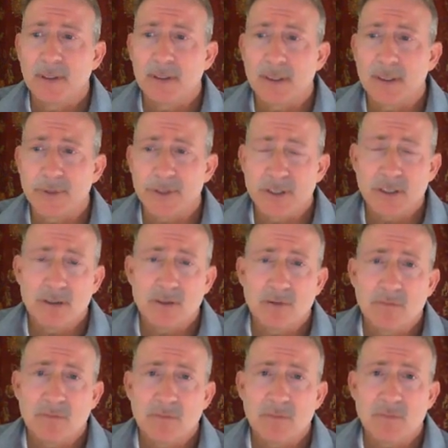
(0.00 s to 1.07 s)
Number 2,
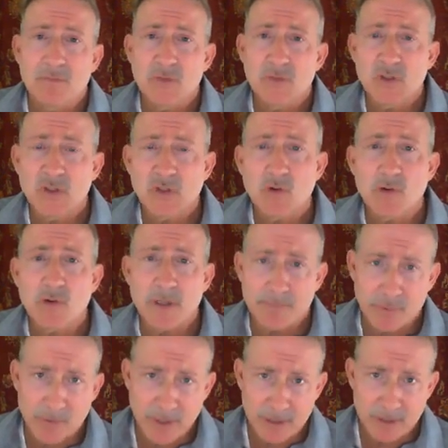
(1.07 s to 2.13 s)
story
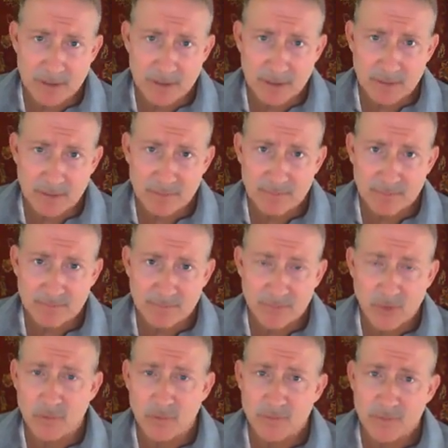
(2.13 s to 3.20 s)
points,
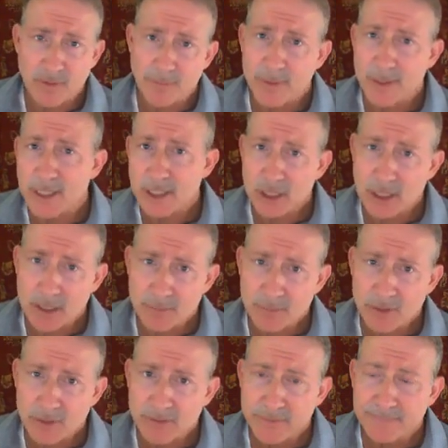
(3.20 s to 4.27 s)
those Fibonacci
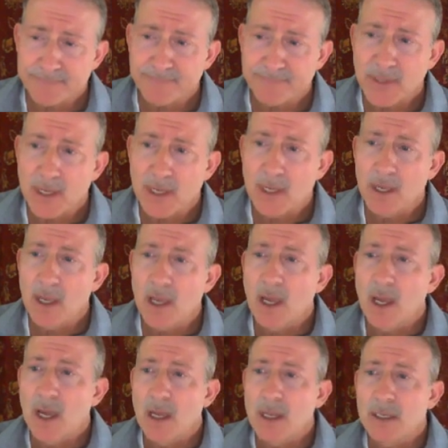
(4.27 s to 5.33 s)
numbers.
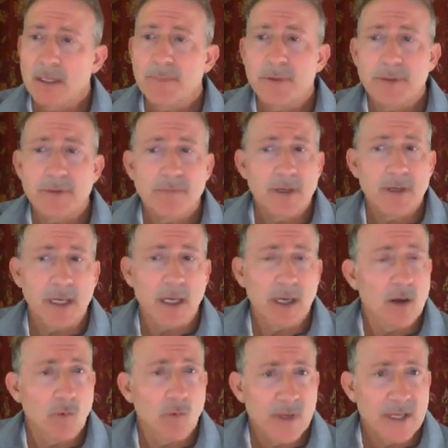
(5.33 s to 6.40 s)
Number 3,
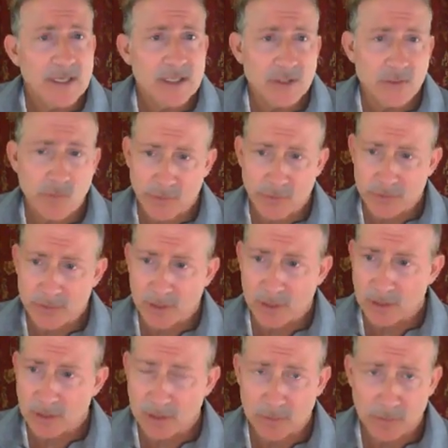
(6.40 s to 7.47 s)
resource
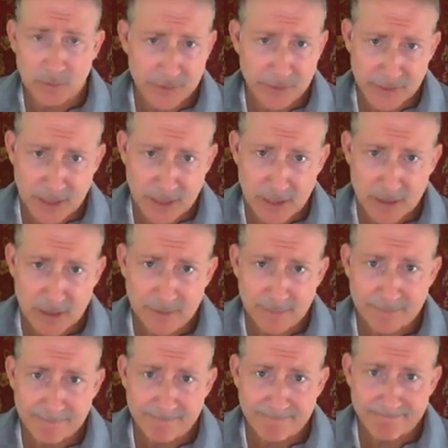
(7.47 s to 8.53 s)
utilization.
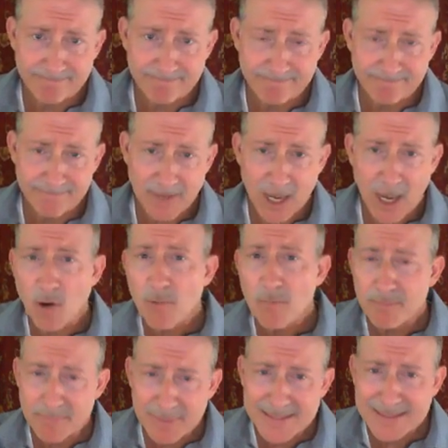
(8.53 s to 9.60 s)
How
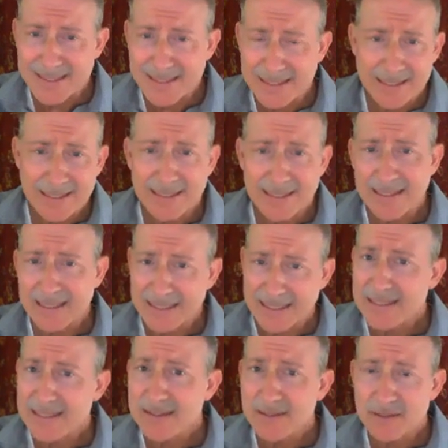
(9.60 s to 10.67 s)
busy
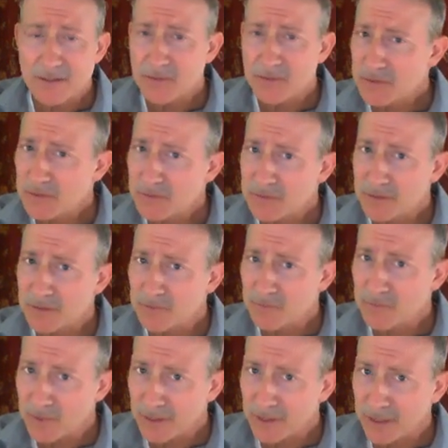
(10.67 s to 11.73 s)
is Susan
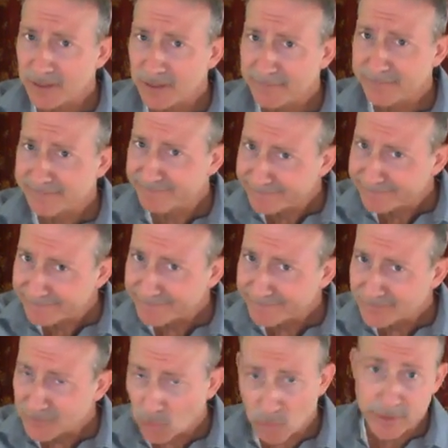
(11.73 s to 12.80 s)
really?
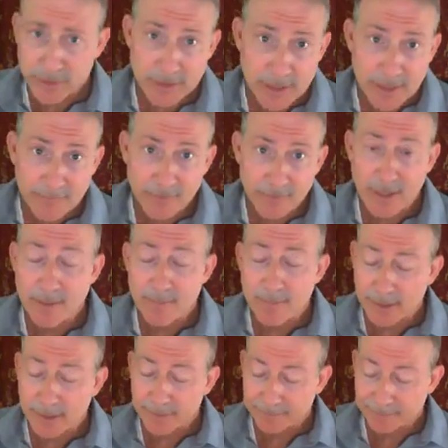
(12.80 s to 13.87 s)
Or the team for that
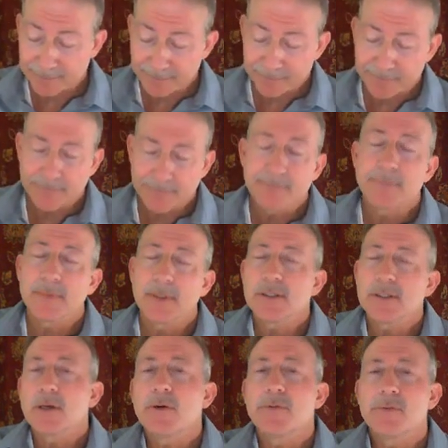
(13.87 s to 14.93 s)
matter.
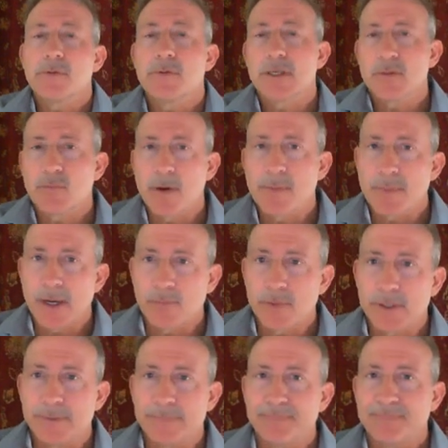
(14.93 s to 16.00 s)
Let's go through these one by one.